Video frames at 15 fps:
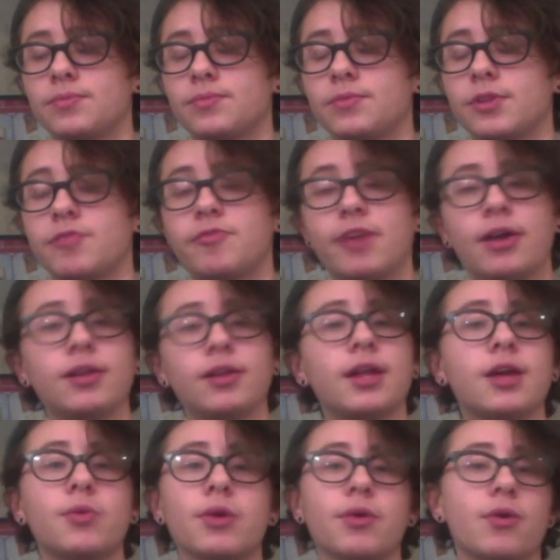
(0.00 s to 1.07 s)
felt
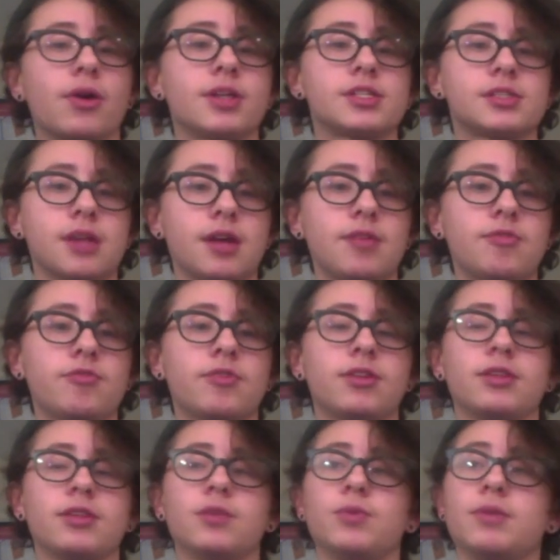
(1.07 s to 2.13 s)
like we were unsafe,
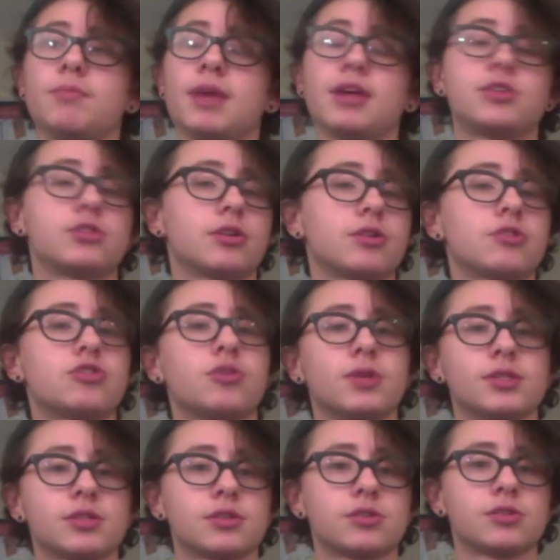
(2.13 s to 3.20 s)
and then we made certain
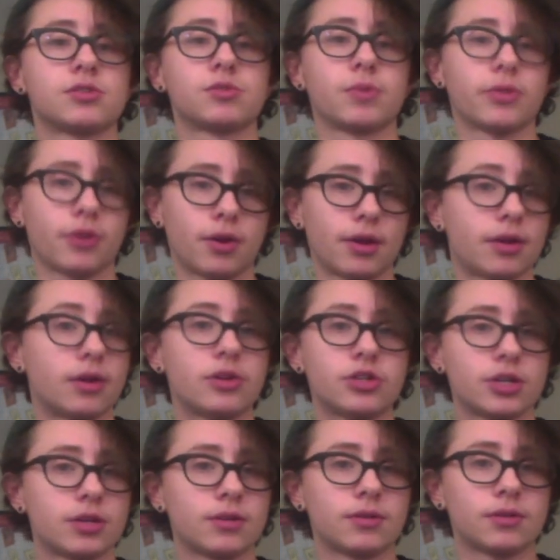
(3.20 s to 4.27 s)
choices with our
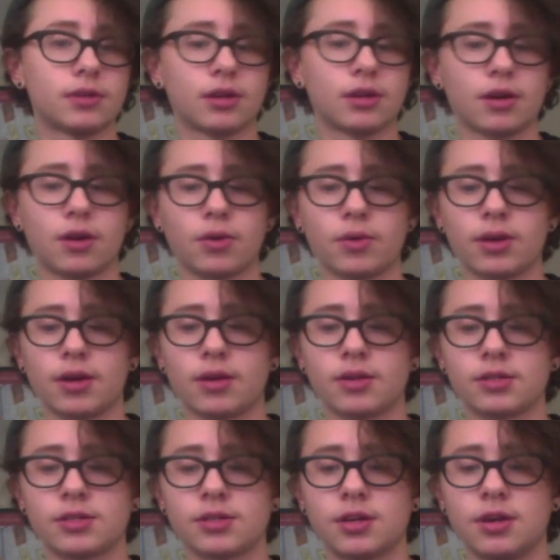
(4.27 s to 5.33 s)
energy,
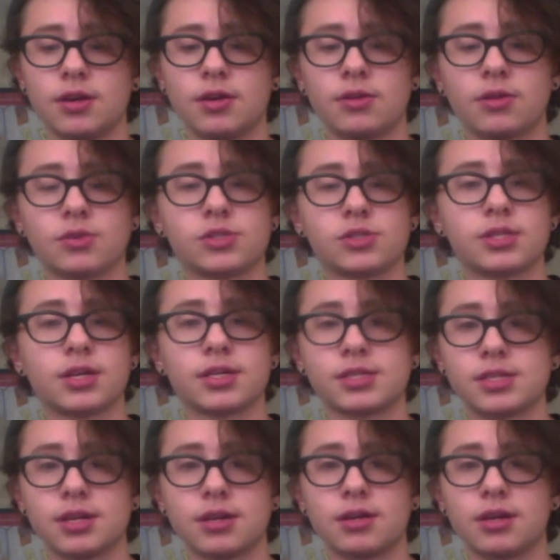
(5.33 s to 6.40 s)
and those things
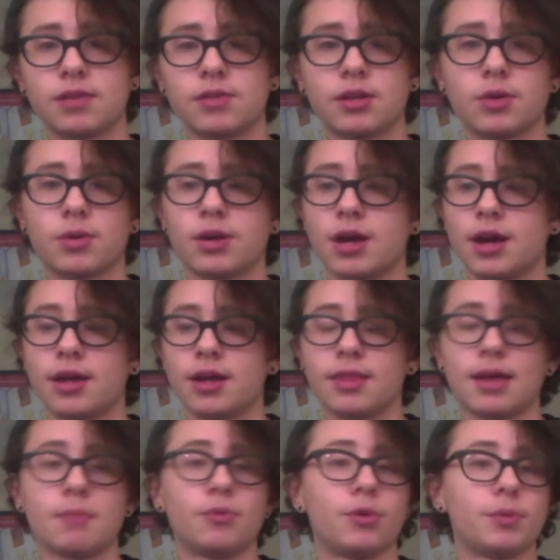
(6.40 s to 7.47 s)
stick even though we're not in
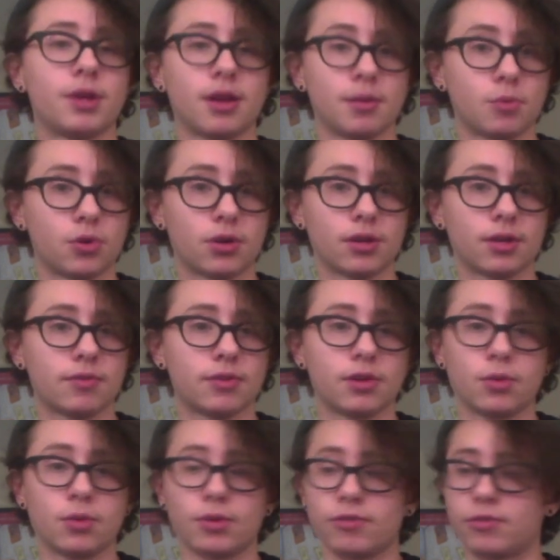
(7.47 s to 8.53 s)
that moment anymore, even
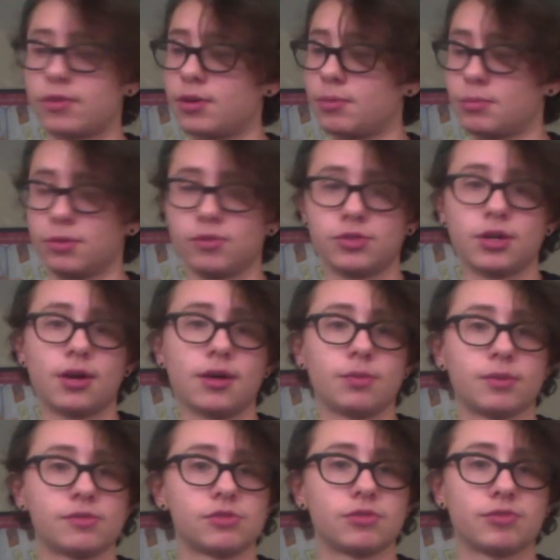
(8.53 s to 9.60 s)
though we've moved on,
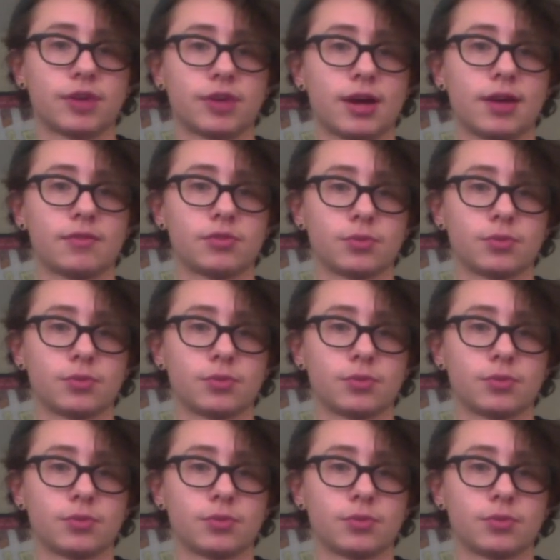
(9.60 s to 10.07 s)
we've survived, we're